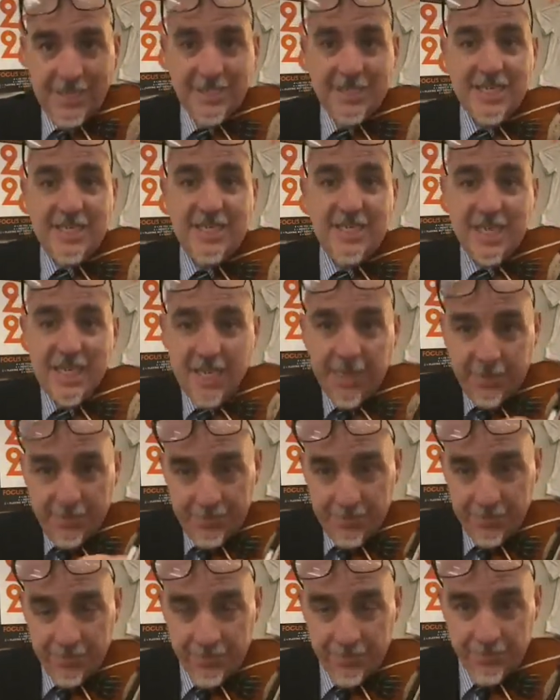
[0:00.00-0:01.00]
D, D,
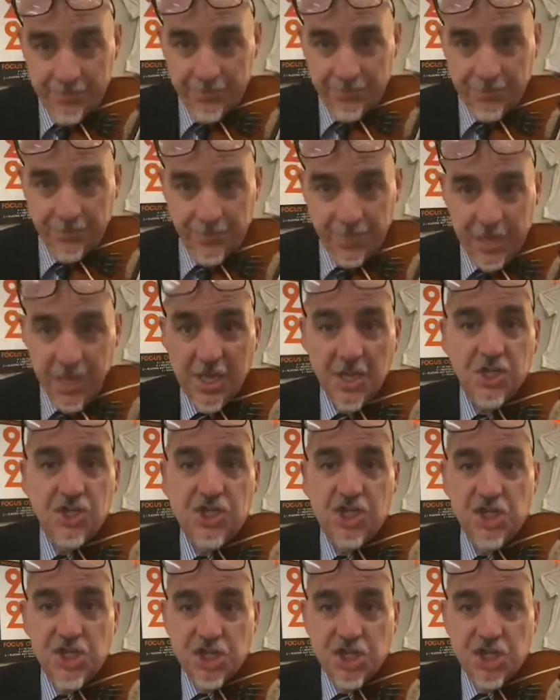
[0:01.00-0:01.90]
G,